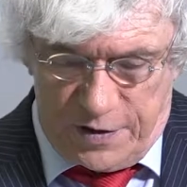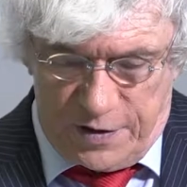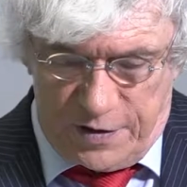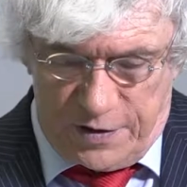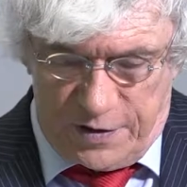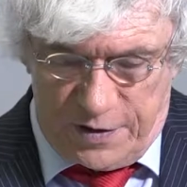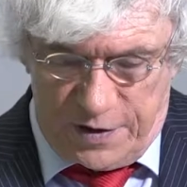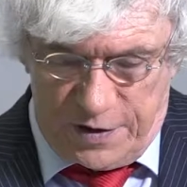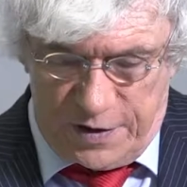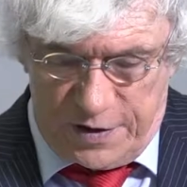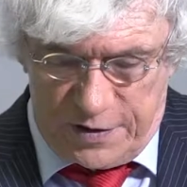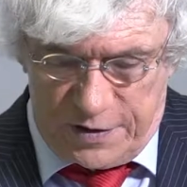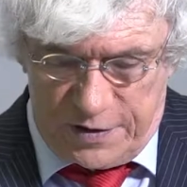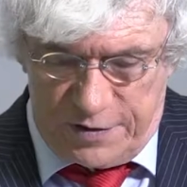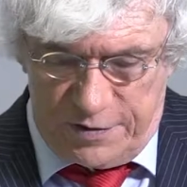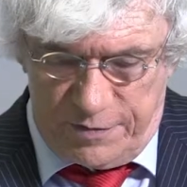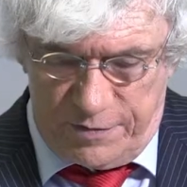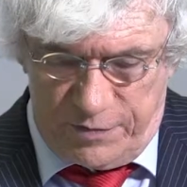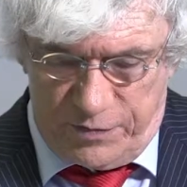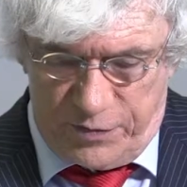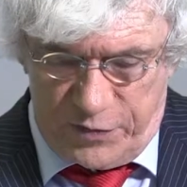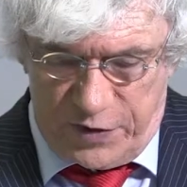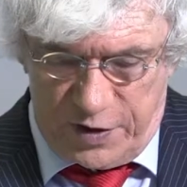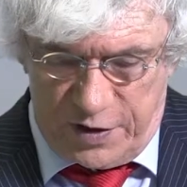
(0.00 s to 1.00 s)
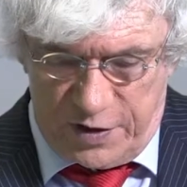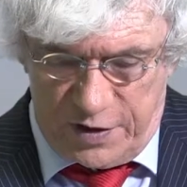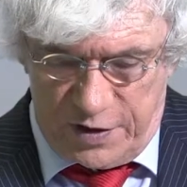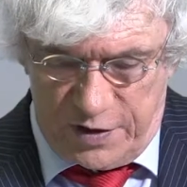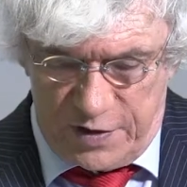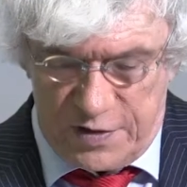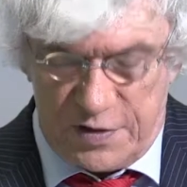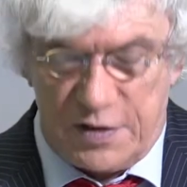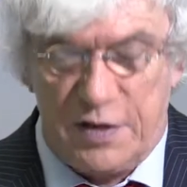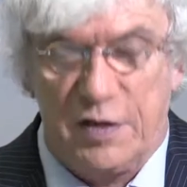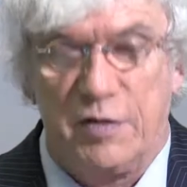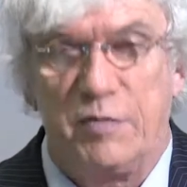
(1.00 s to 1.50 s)
that the
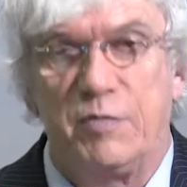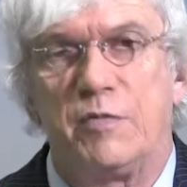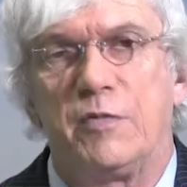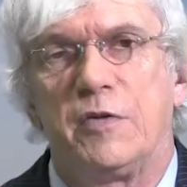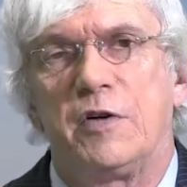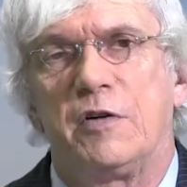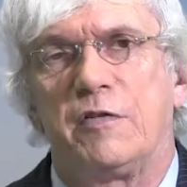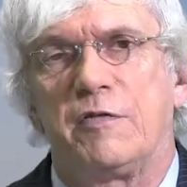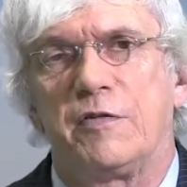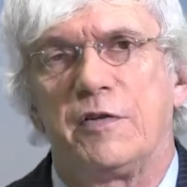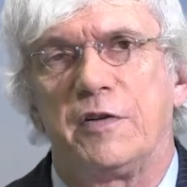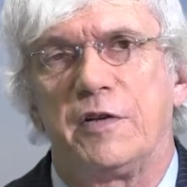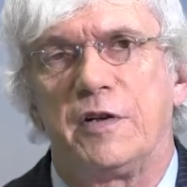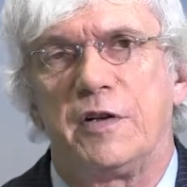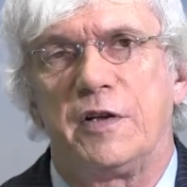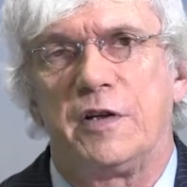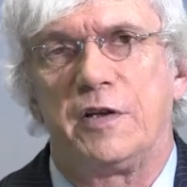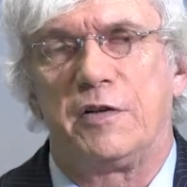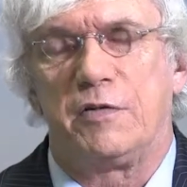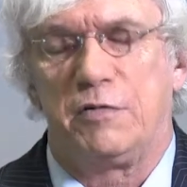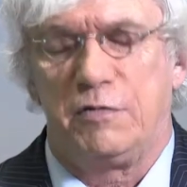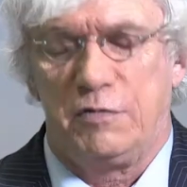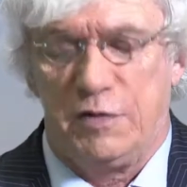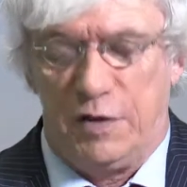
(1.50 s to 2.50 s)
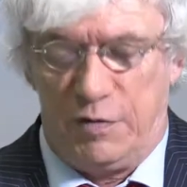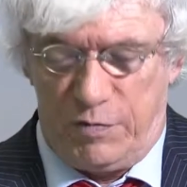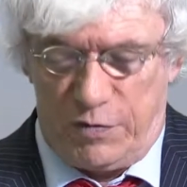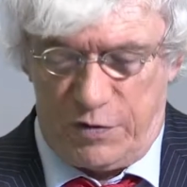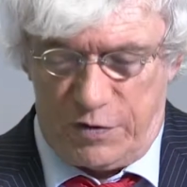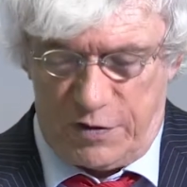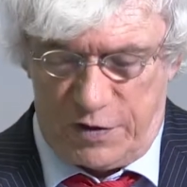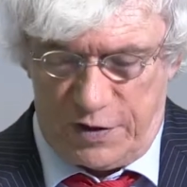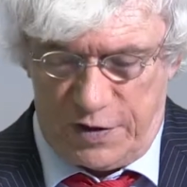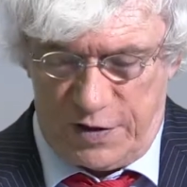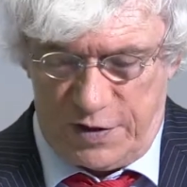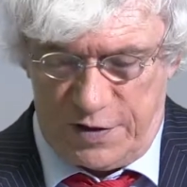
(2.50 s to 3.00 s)
sum of the two
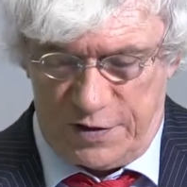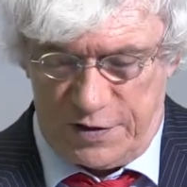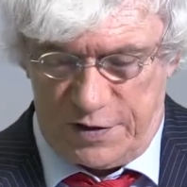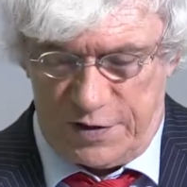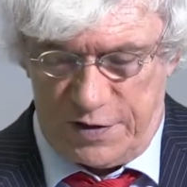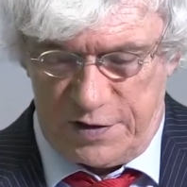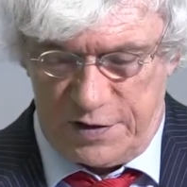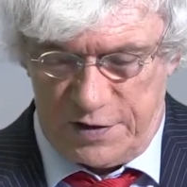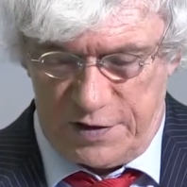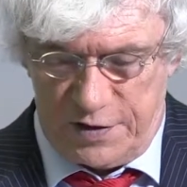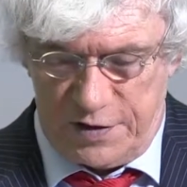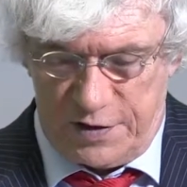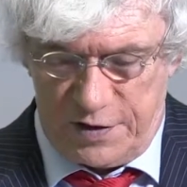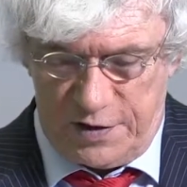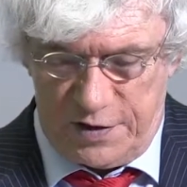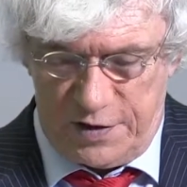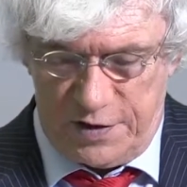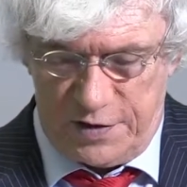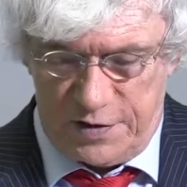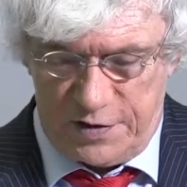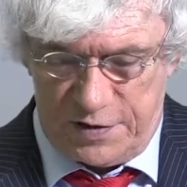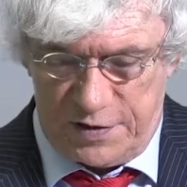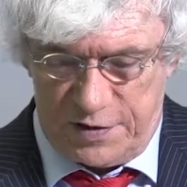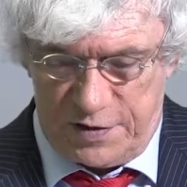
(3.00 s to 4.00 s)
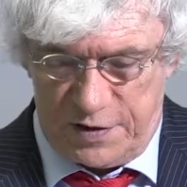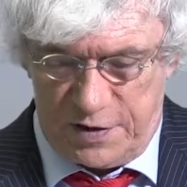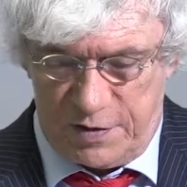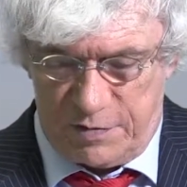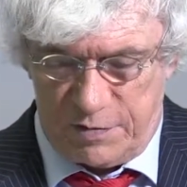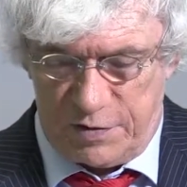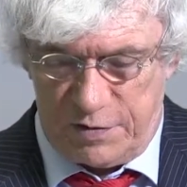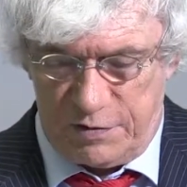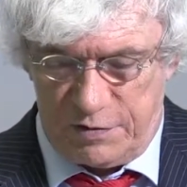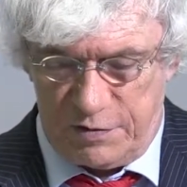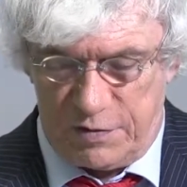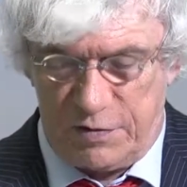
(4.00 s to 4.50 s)
import elasticities in
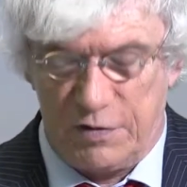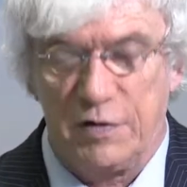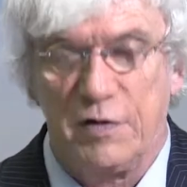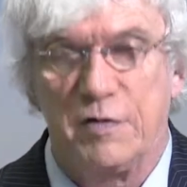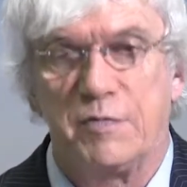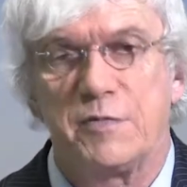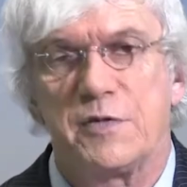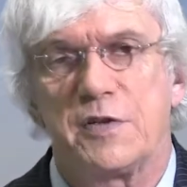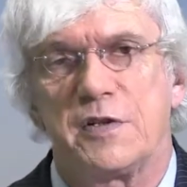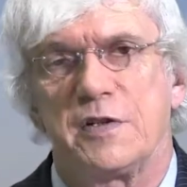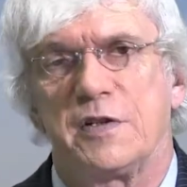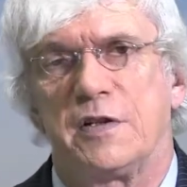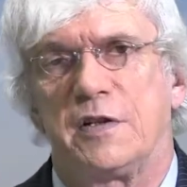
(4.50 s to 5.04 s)
absolute terms